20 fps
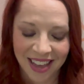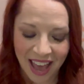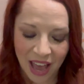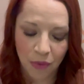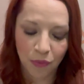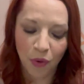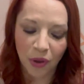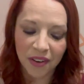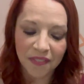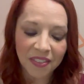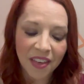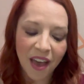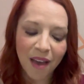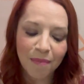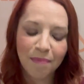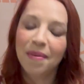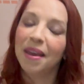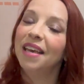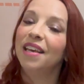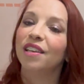and one of
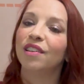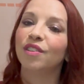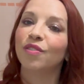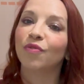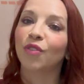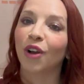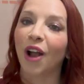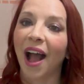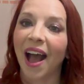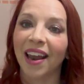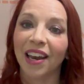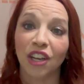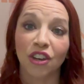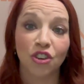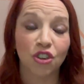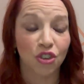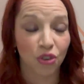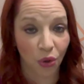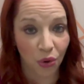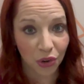them is for adding
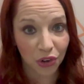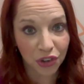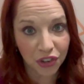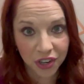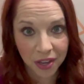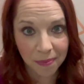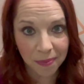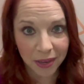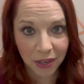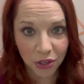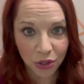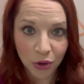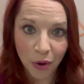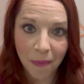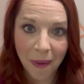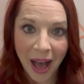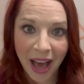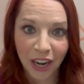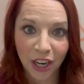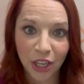shoulder shaping to a
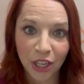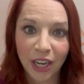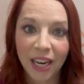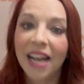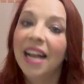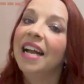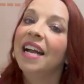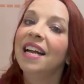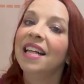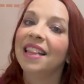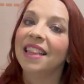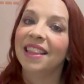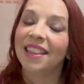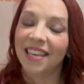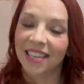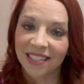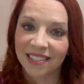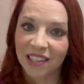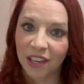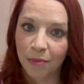pattern.
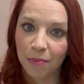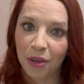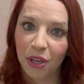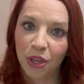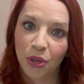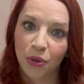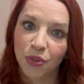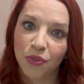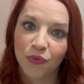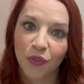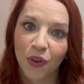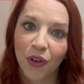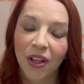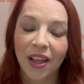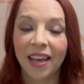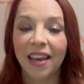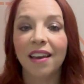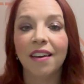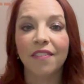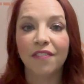This can be useful
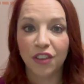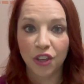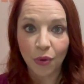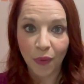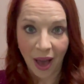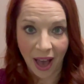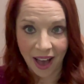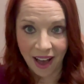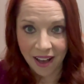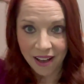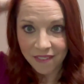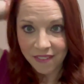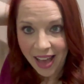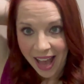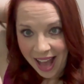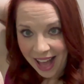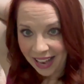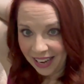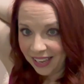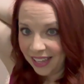if you have
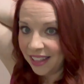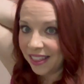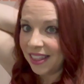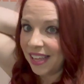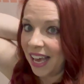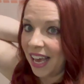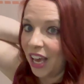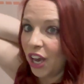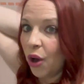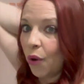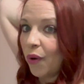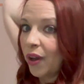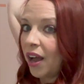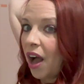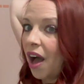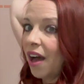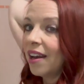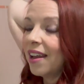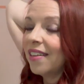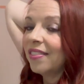anything going
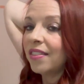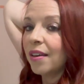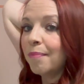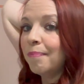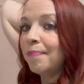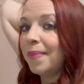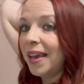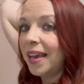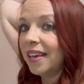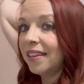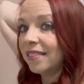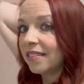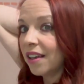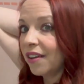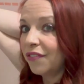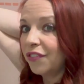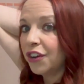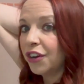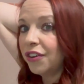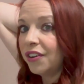on at the base
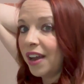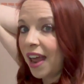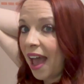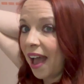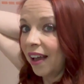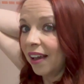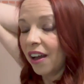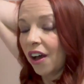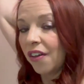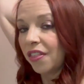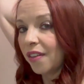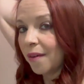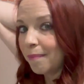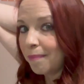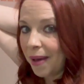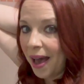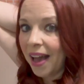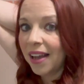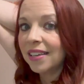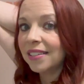of your neck on the
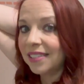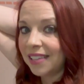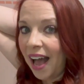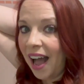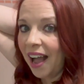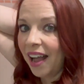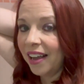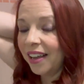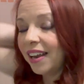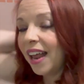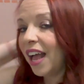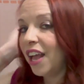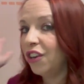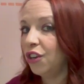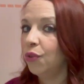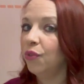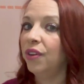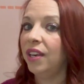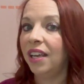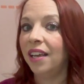back side and you
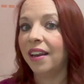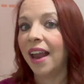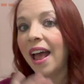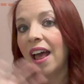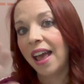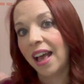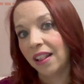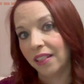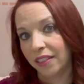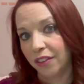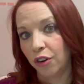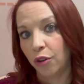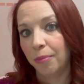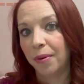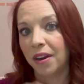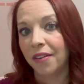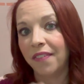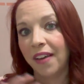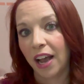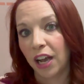need a little bit
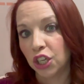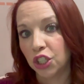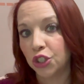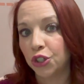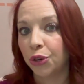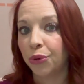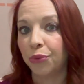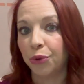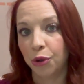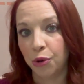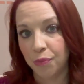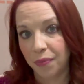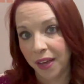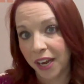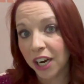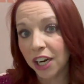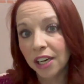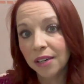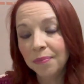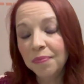of extra room
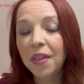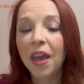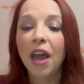there,